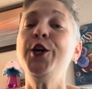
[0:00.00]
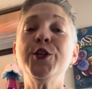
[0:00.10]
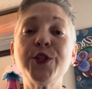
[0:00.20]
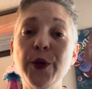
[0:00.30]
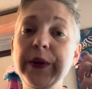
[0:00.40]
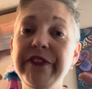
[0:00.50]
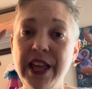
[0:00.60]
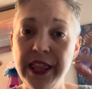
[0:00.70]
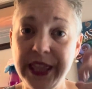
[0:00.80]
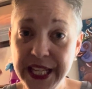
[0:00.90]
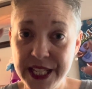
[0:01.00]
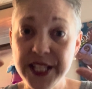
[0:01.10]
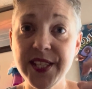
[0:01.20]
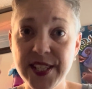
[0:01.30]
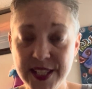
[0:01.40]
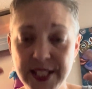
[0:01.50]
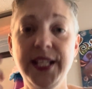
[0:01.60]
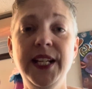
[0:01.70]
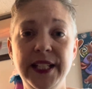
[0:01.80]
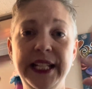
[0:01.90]
So if this
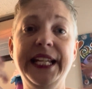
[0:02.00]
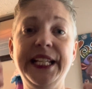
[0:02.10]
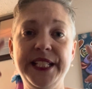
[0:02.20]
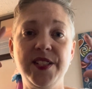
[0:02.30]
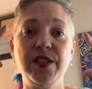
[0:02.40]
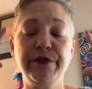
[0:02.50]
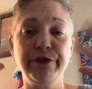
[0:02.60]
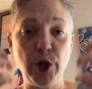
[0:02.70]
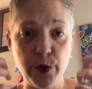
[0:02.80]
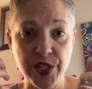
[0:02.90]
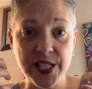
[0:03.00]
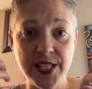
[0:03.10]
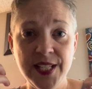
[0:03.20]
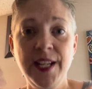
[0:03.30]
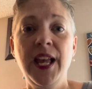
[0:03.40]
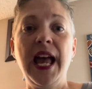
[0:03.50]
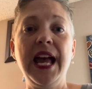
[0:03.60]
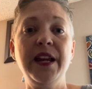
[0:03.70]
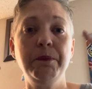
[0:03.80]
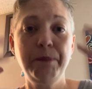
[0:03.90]
gets frozen
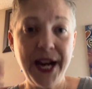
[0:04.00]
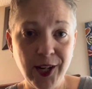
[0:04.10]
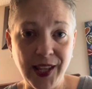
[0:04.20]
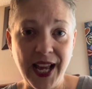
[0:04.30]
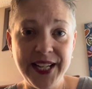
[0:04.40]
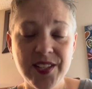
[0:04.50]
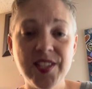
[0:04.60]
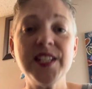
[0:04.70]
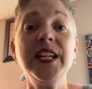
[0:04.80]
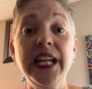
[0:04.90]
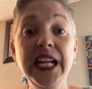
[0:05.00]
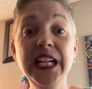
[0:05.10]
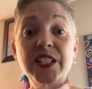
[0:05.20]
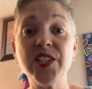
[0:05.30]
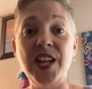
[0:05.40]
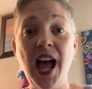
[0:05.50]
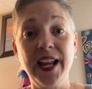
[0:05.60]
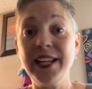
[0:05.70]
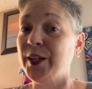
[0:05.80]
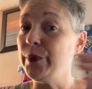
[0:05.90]
and paralyzed, it's not
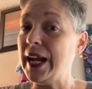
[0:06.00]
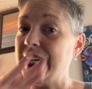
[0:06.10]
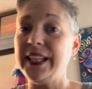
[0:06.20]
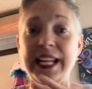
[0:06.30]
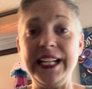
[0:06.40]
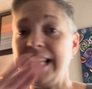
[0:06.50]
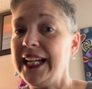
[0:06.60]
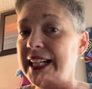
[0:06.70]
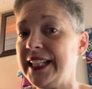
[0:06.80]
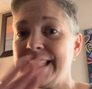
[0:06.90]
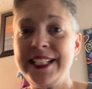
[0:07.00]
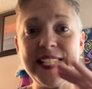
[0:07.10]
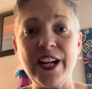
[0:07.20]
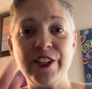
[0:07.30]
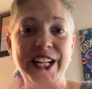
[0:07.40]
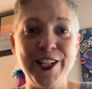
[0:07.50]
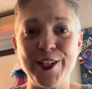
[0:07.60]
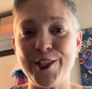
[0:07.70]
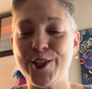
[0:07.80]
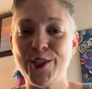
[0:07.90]
going to regulate anything down
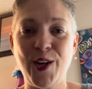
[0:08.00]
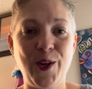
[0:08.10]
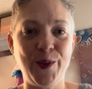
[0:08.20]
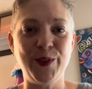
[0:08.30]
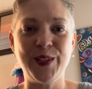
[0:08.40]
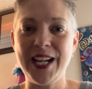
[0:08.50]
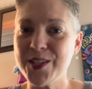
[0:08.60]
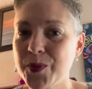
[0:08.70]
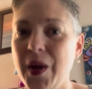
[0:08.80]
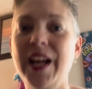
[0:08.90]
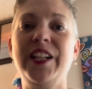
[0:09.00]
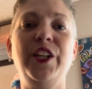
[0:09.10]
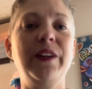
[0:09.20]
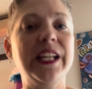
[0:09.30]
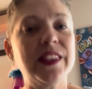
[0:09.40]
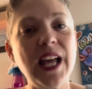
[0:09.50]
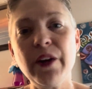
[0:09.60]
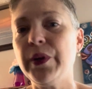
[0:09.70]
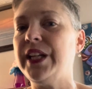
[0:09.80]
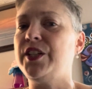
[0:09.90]
here. So guess what? You get
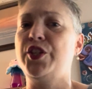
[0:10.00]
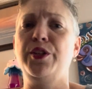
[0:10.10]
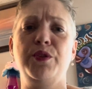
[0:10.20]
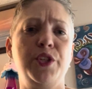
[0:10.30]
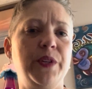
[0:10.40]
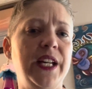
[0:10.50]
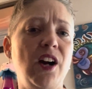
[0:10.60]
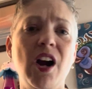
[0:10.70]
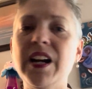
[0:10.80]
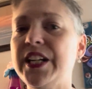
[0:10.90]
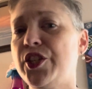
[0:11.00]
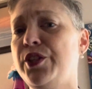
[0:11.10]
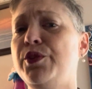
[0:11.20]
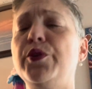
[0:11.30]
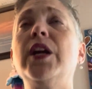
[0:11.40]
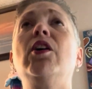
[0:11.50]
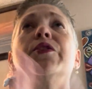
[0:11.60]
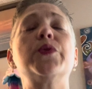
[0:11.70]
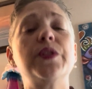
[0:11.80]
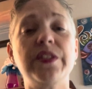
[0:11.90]
thyroid issues, you get heart issues, you get all
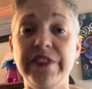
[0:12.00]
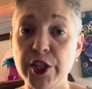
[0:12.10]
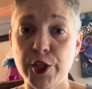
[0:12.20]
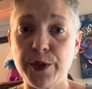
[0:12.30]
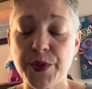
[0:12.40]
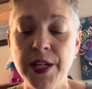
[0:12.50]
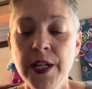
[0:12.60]
sorts of issues.